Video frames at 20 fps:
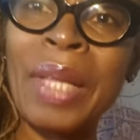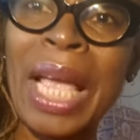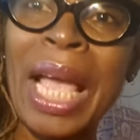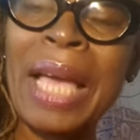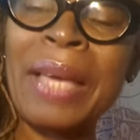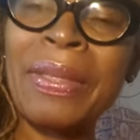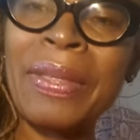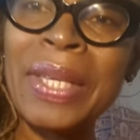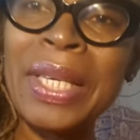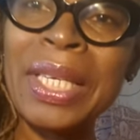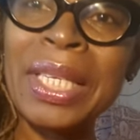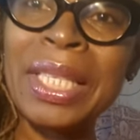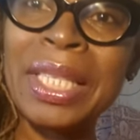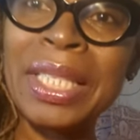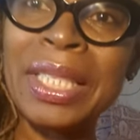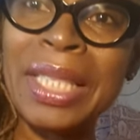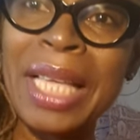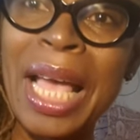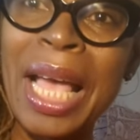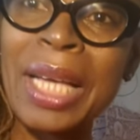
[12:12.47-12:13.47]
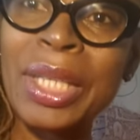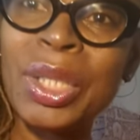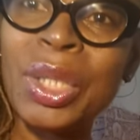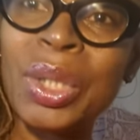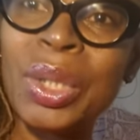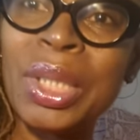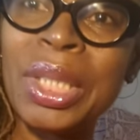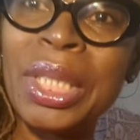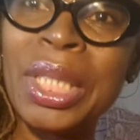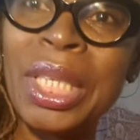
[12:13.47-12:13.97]
I think it is
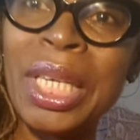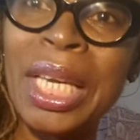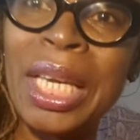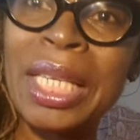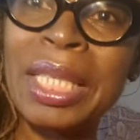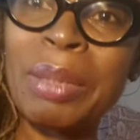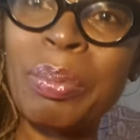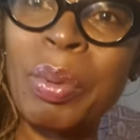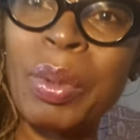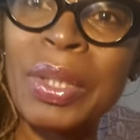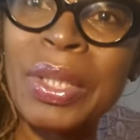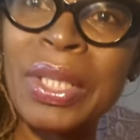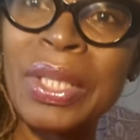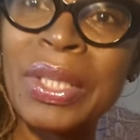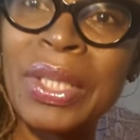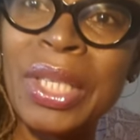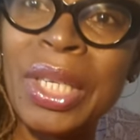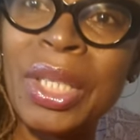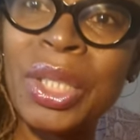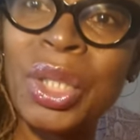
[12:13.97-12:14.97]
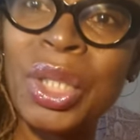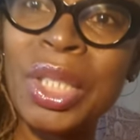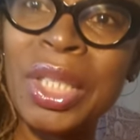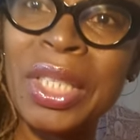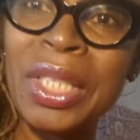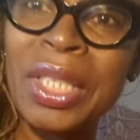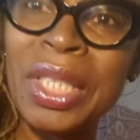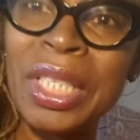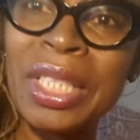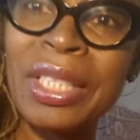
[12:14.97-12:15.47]
actually 8 presentation,
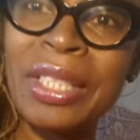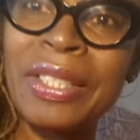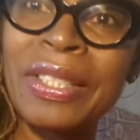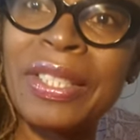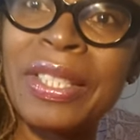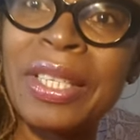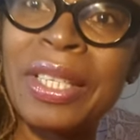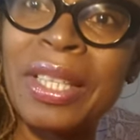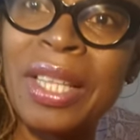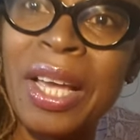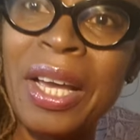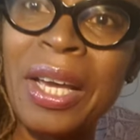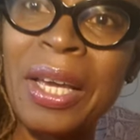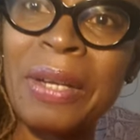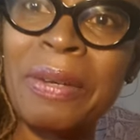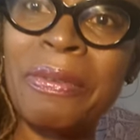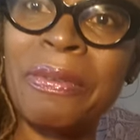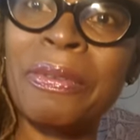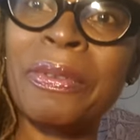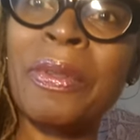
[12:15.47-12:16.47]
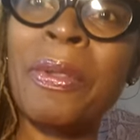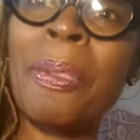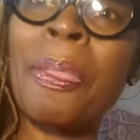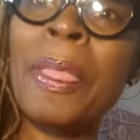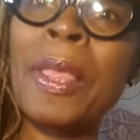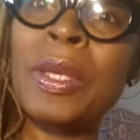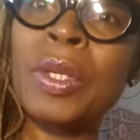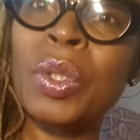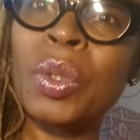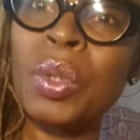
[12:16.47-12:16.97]
and this is the 9th.
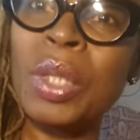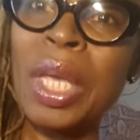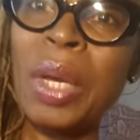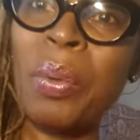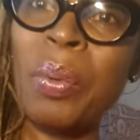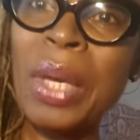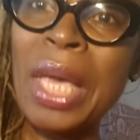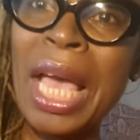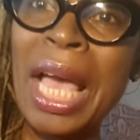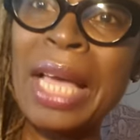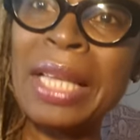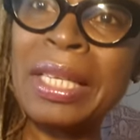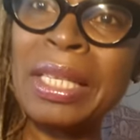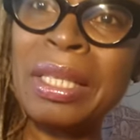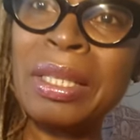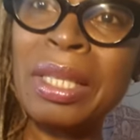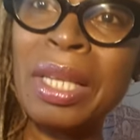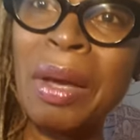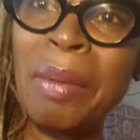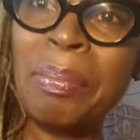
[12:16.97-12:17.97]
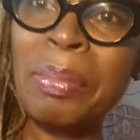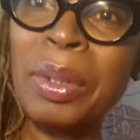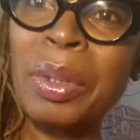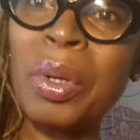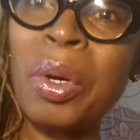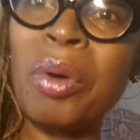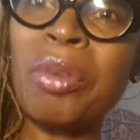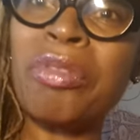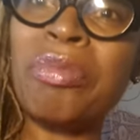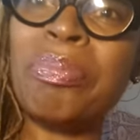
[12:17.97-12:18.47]
So there we are, the number
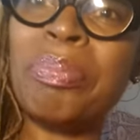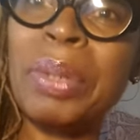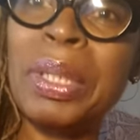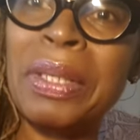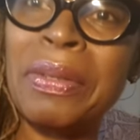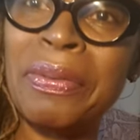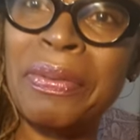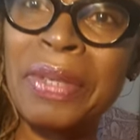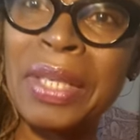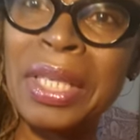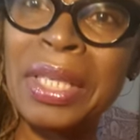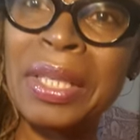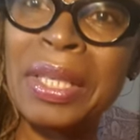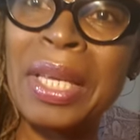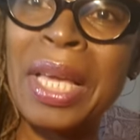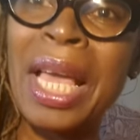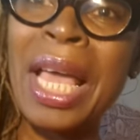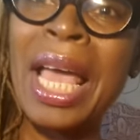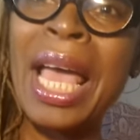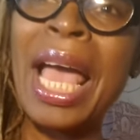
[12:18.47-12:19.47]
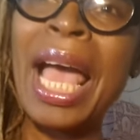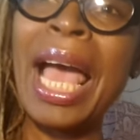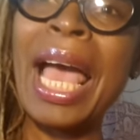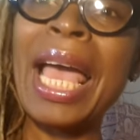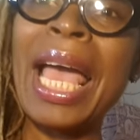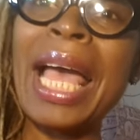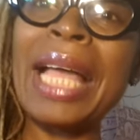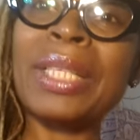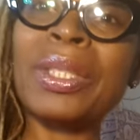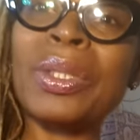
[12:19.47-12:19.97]
of birthing. I
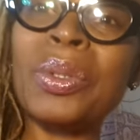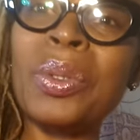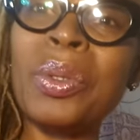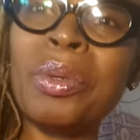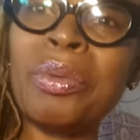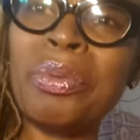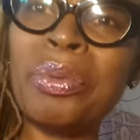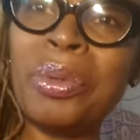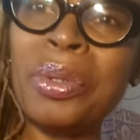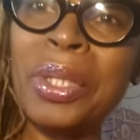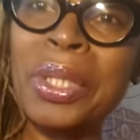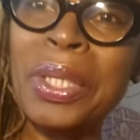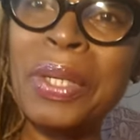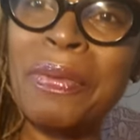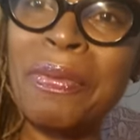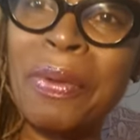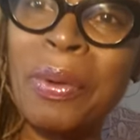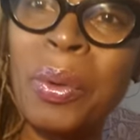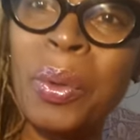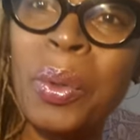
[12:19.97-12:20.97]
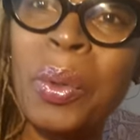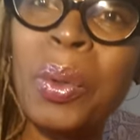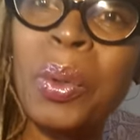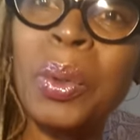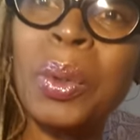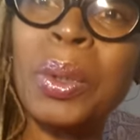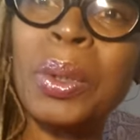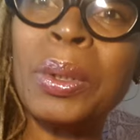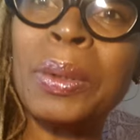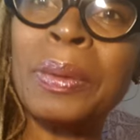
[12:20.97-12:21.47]
had to go through the
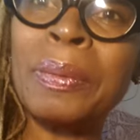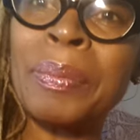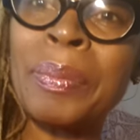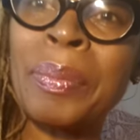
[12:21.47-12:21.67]
whole